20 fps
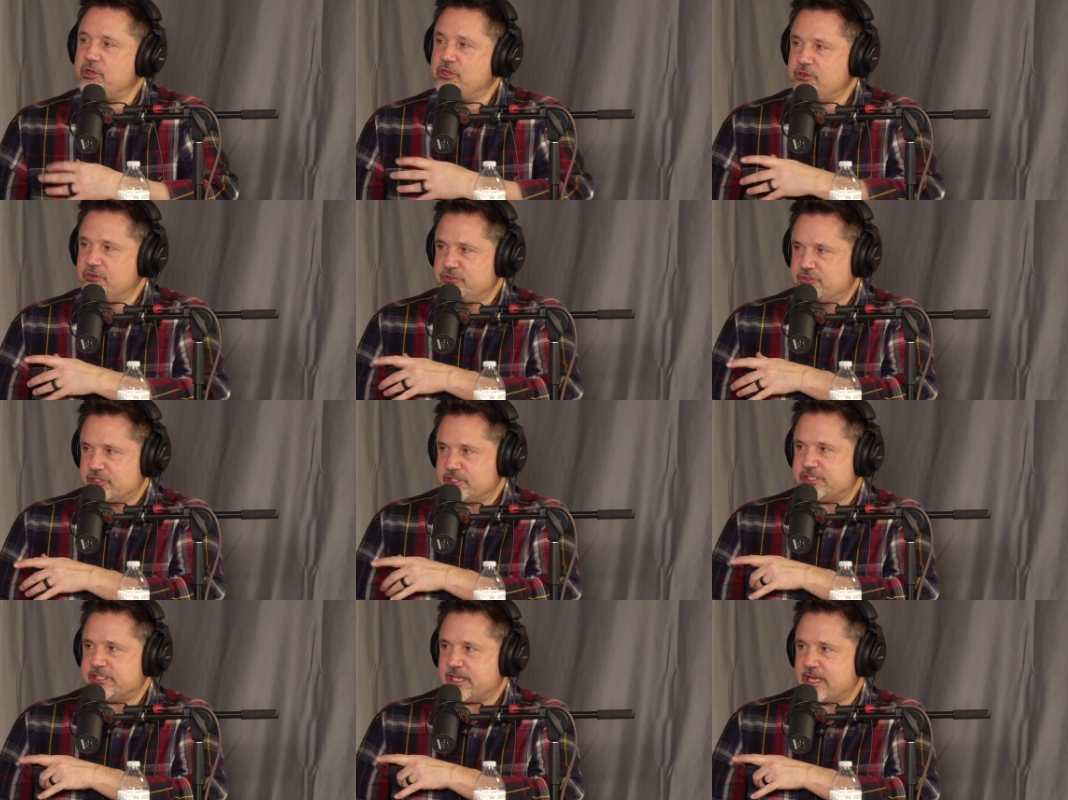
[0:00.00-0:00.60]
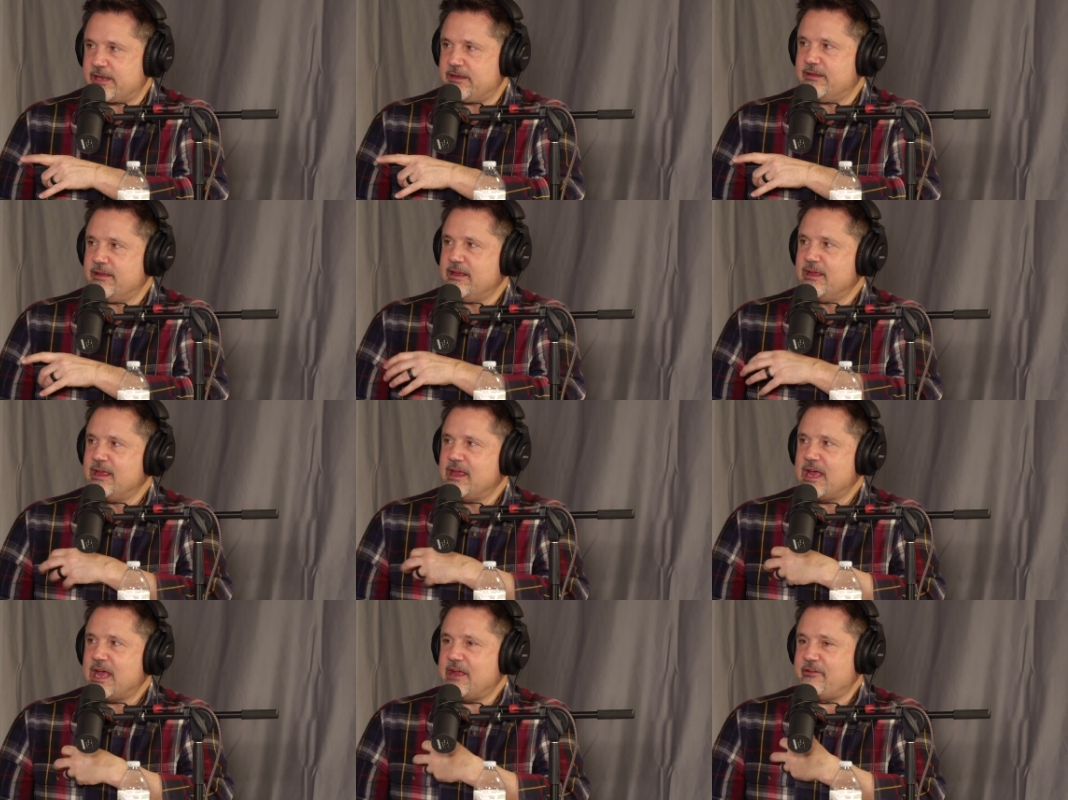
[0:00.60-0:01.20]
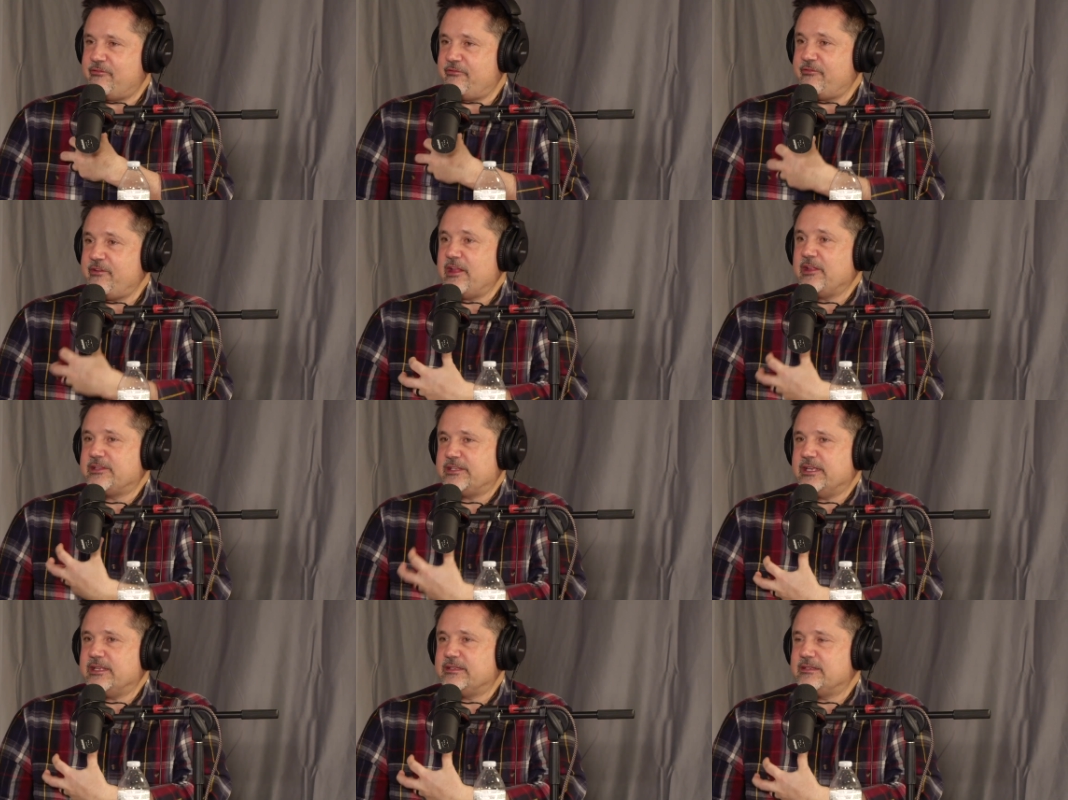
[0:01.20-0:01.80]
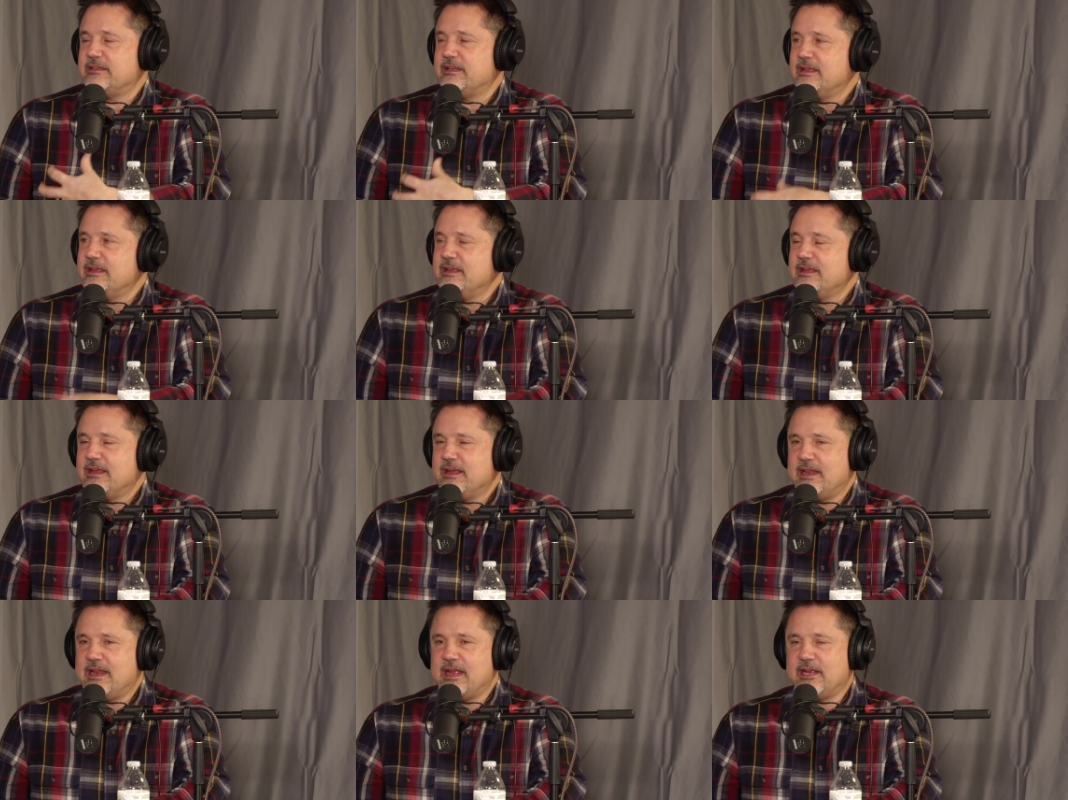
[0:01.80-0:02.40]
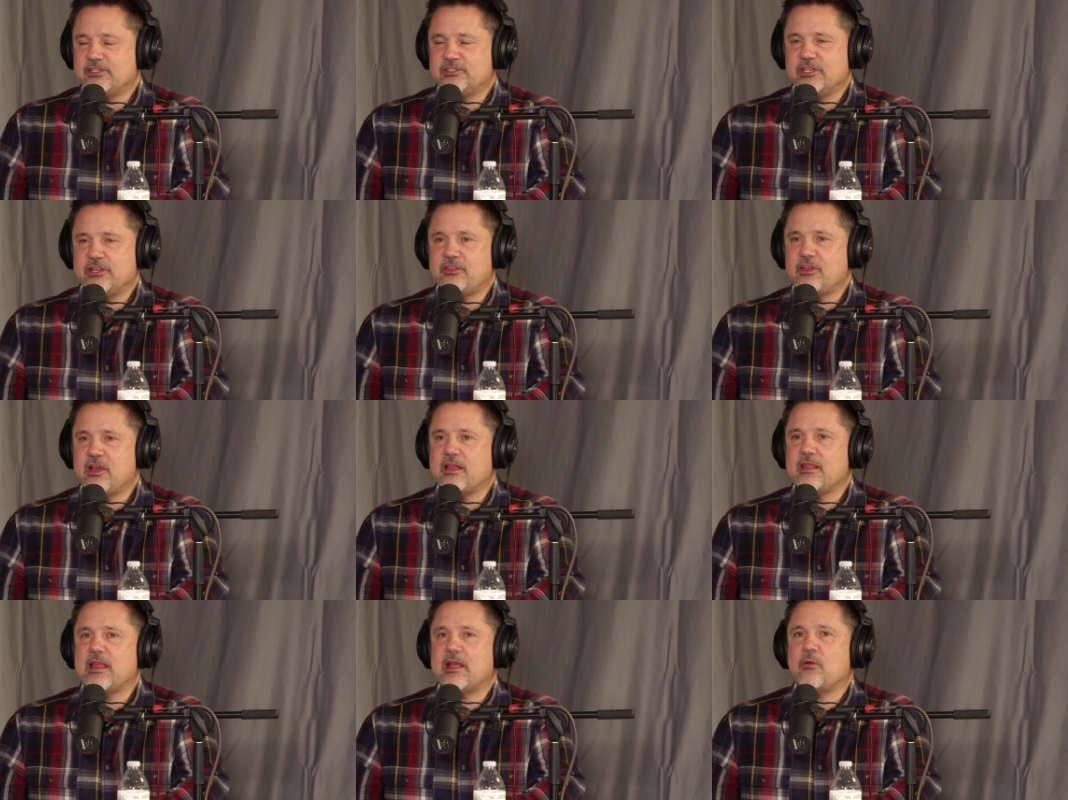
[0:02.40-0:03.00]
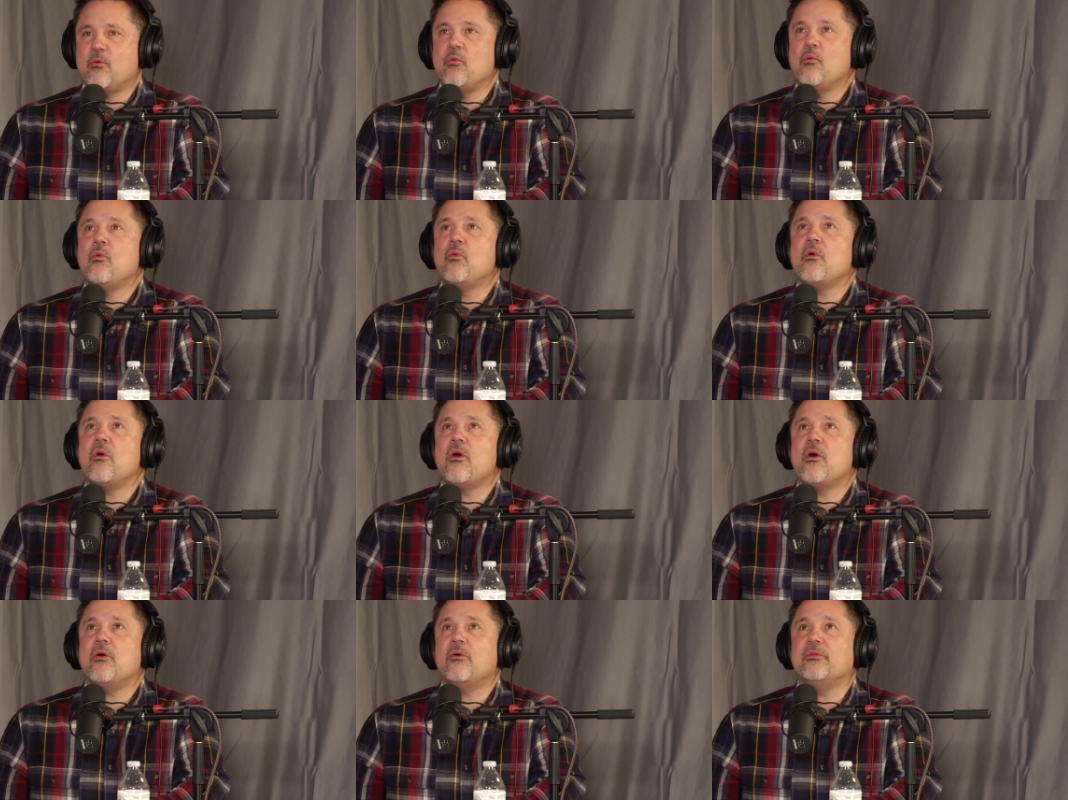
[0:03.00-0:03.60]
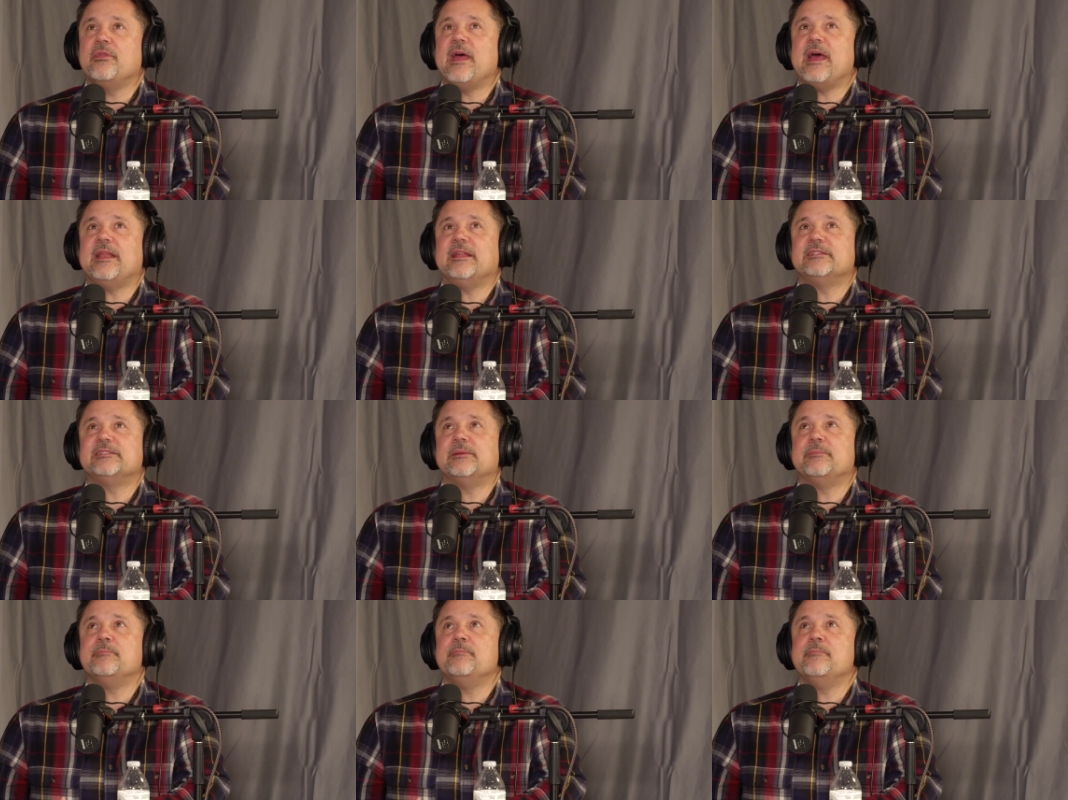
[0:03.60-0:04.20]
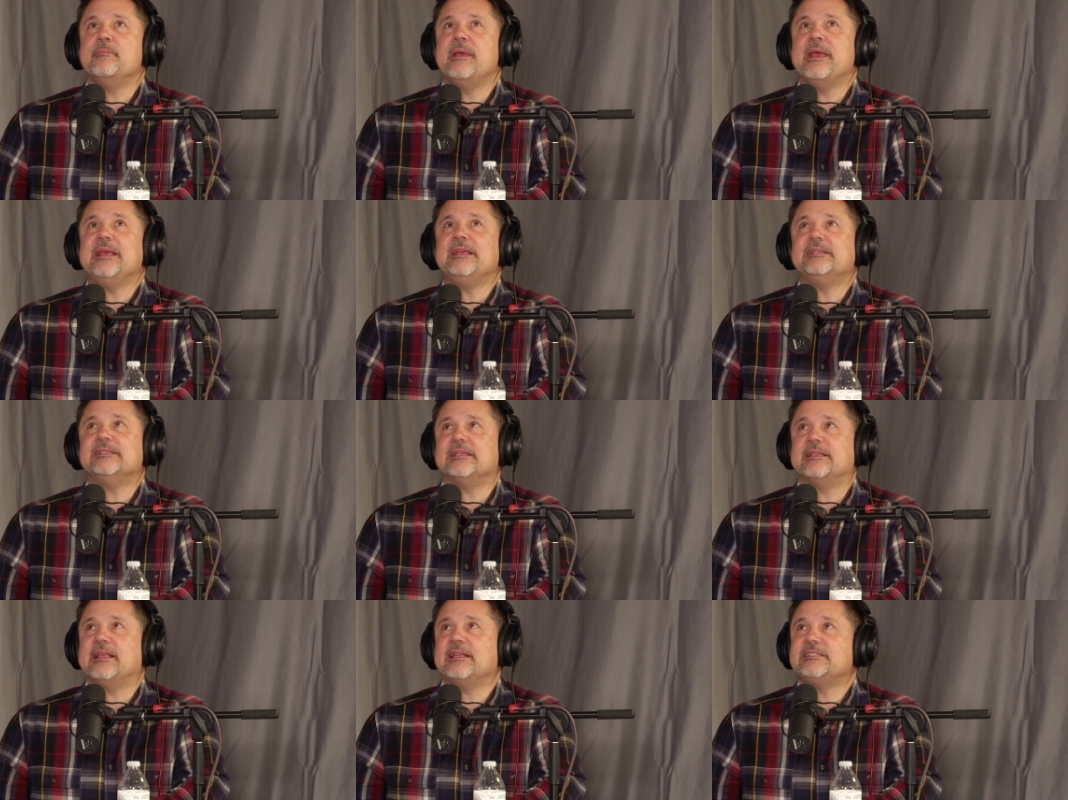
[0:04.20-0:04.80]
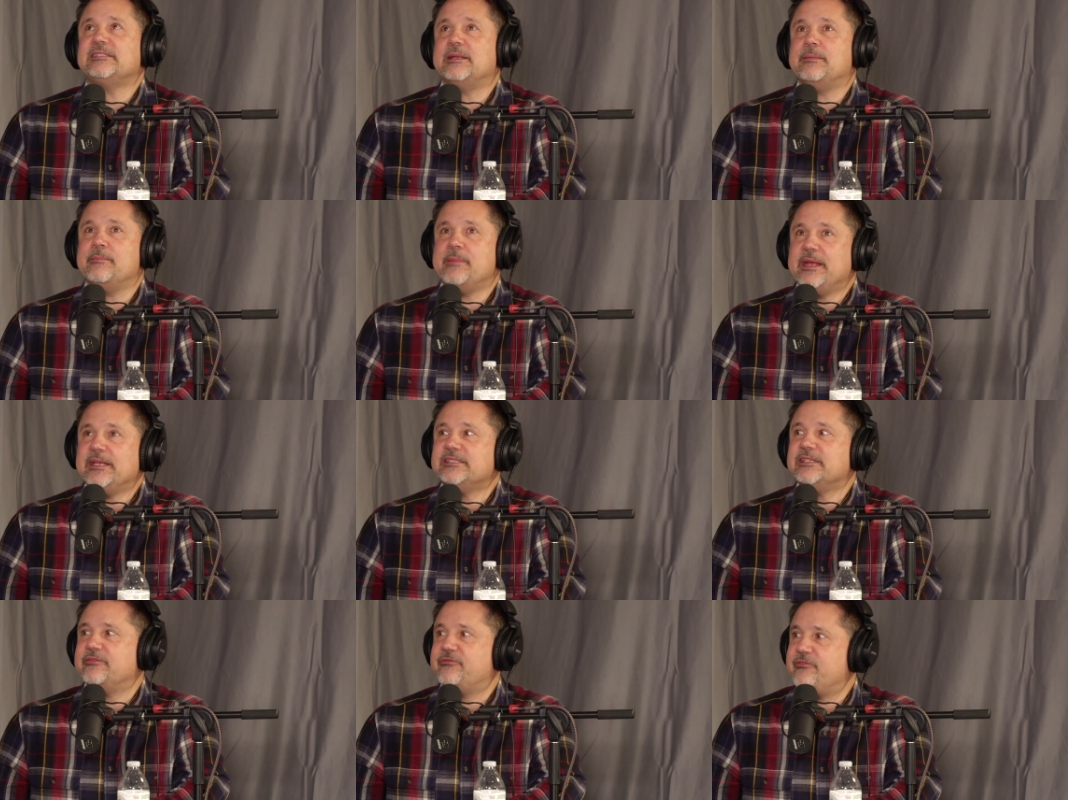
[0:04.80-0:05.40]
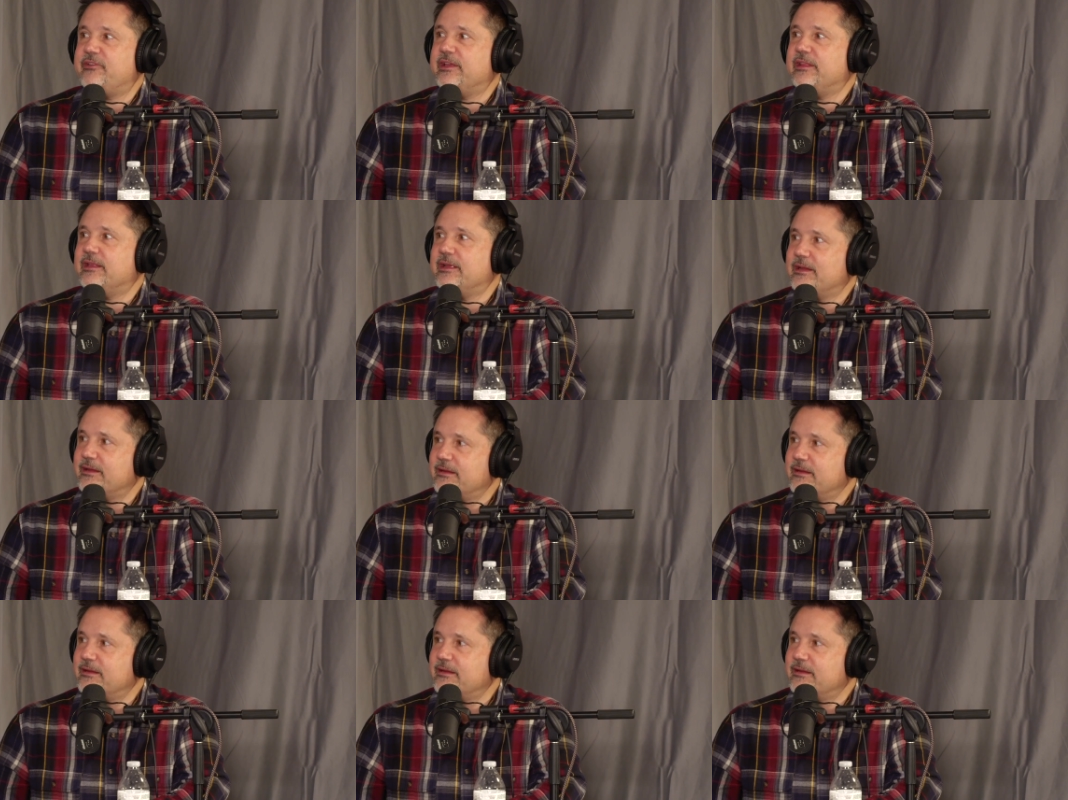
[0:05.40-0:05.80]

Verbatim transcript: you just said. Mm-hmm. I felt it, yeah, I and I actually thought like, whoa, that is amazing. That's an amazing feeling.